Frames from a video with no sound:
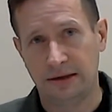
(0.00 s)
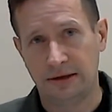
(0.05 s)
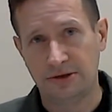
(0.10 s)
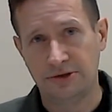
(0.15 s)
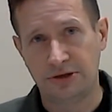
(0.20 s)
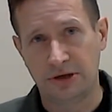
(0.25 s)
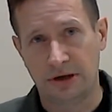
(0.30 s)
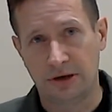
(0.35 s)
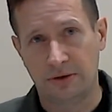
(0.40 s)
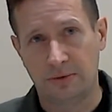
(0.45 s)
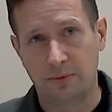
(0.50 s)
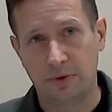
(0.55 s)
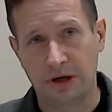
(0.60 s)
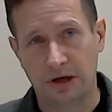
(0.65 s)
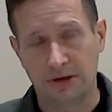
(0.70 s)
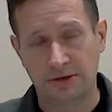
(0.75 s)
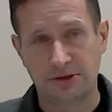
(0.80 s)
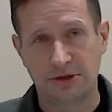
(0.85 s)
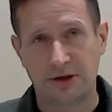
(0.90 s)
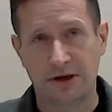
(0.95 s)
So we
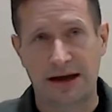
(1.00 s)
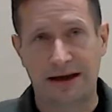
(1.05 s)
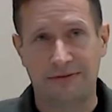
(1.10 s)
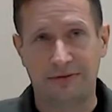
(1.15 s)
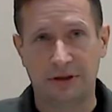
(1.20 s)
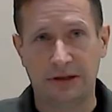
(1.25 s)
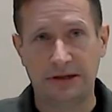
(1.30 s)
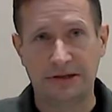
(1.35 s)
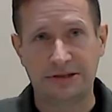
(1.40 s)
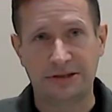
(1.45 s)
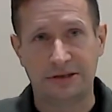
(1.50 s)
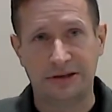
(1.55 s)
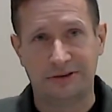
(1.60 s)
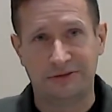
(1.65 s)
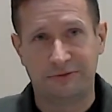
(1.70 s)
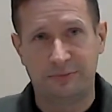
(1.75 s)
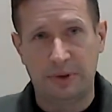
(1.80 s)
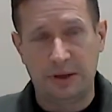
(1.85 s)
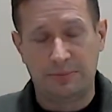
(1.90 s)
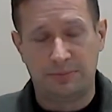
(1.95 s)
also have a list
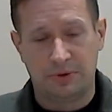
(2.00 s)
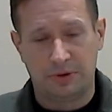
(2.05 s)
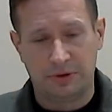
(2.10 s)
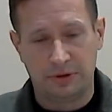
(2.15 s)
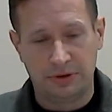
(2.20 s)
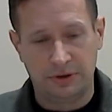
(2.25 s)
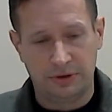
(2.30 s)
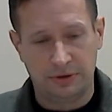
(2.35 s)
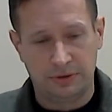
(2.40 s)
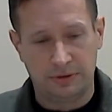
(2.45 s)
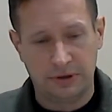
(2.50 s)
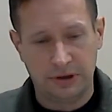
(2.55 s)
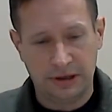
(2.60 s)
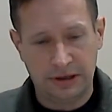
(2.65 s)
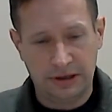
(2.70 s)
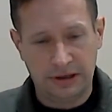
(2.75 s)
of people who,